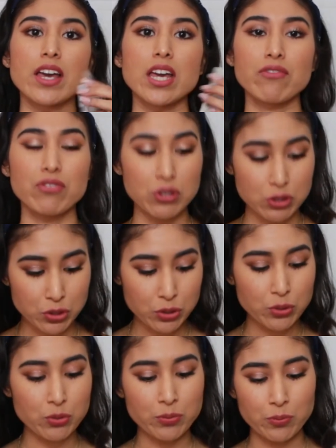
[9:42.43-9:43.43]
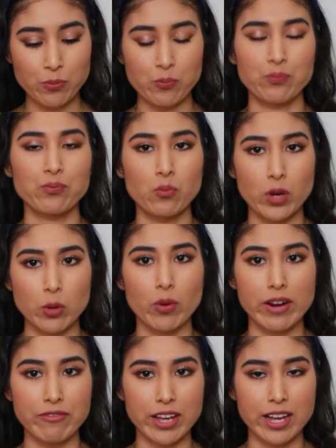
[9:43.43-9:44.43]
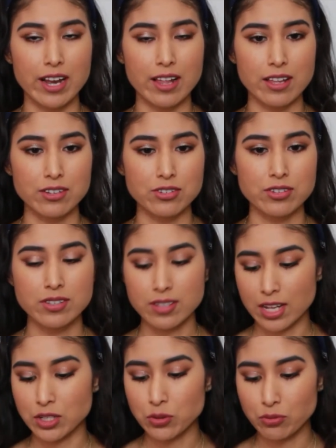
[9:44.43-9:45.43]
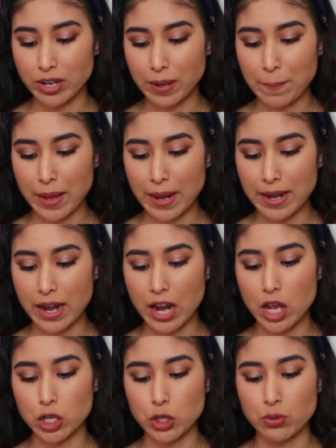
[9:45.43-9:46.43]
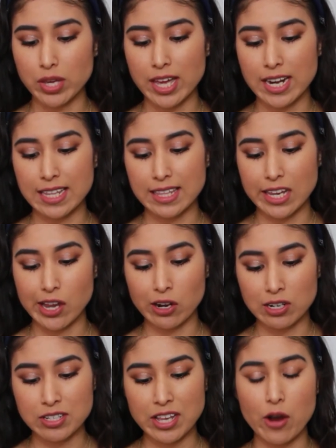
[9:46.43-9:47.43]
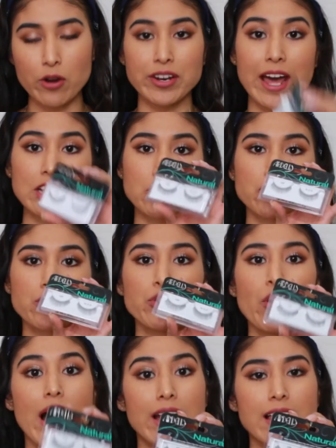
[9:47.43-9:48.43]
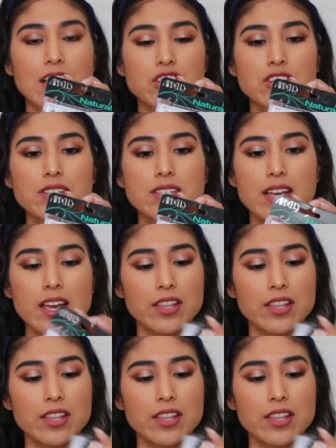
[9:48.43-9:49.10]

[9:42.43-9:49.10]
If you do want to wear fake eyelashes, I do recommend you getting the Ardell Natural eyelashes.